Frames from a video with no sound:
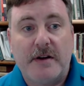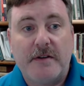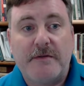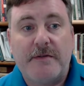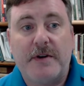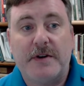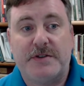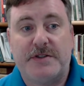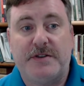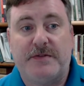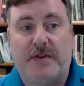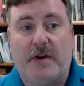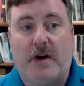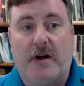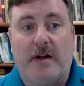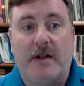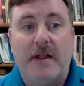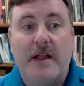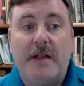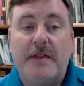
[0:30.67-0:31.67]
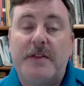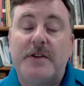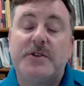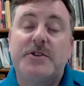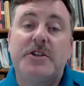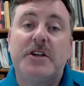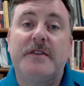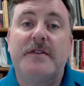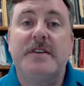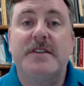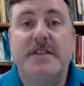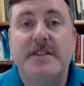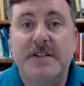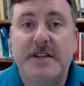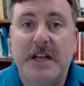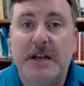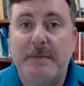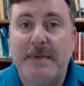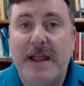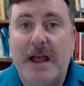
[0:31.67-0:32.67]
First of all, the service is
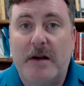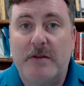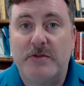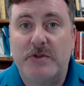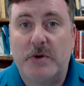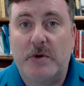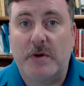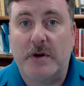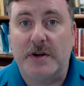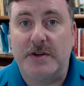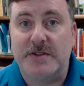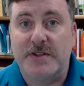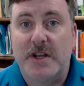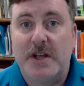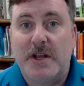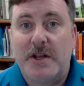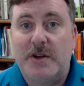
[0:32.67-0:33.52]
going to be outdoors.